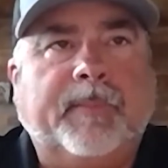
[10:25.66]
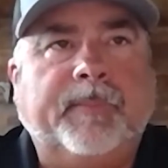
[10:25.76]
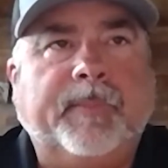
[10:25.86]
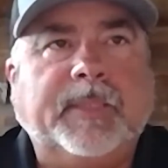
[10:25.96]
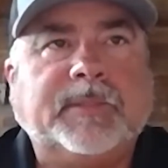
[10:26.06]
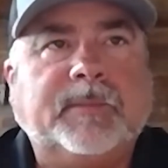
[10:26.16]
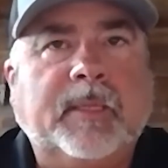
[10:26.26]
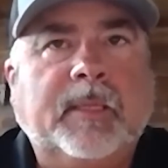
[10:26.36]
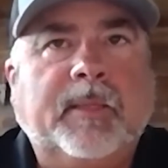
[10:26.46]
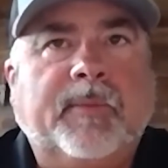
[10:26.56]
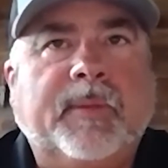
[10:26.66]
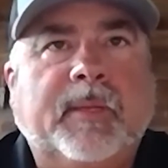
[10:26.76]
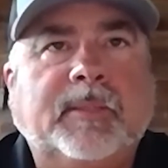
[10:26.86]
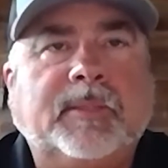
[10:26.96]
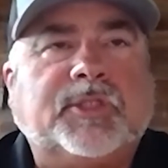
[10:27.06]
this
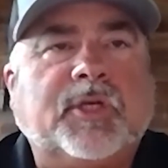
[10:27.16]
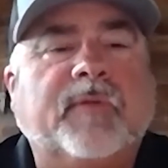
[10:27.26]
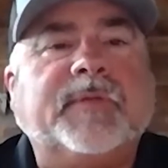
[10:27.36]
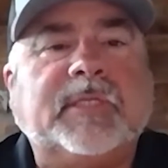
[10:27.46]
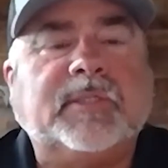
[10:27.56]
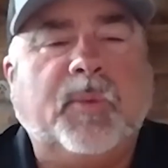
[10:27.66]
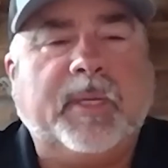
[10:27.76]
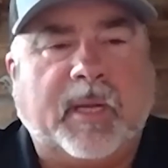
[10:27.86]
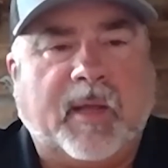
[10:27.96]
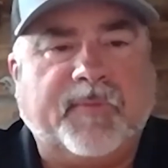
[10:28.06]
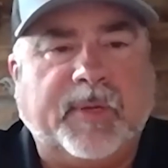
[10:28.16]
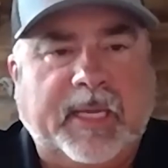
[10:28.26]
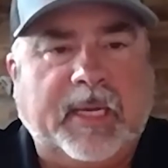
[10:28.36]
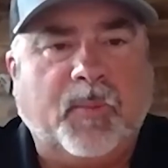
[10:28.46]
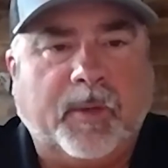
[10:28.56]
services that we can offer to
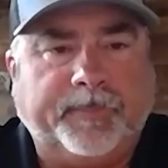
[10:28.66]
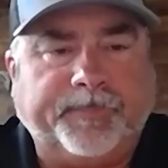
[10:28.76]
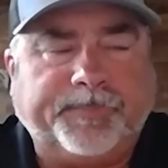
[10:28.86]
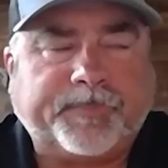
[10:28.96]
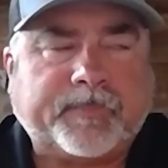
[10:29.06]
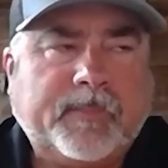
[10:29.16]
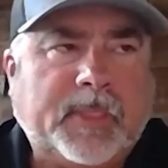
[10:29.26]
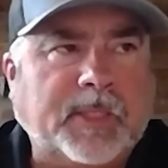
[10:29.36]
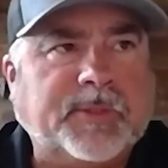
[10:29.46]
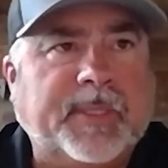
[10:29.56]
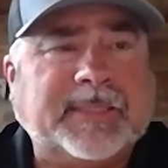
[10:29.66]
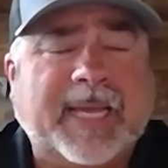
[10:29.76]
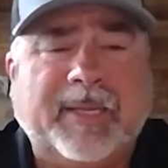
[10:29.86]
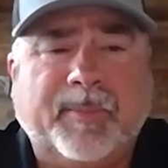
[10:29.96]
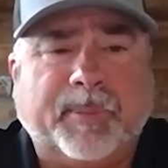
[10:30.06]
anyone. So that's
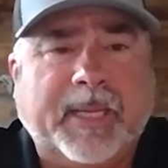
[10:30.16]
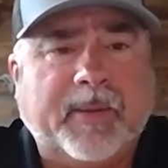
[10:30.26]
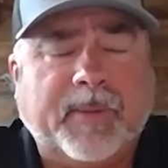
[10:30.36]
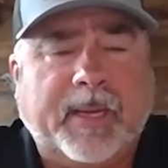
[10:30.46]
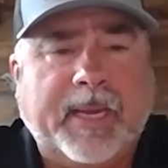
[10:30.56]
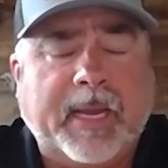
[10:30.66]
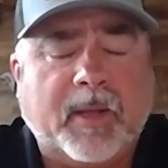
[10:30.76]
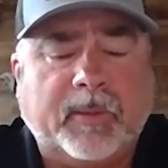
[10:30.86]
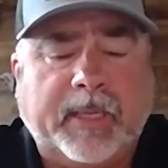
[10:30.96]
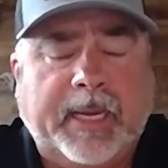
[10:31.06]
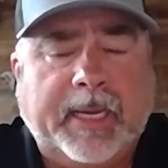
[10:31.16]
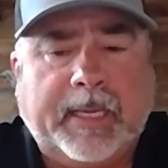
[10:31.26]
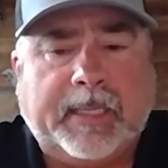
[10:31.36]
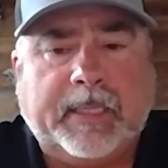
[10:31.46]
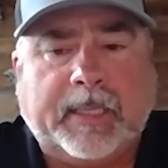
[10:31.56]
kind of the plan right now. And,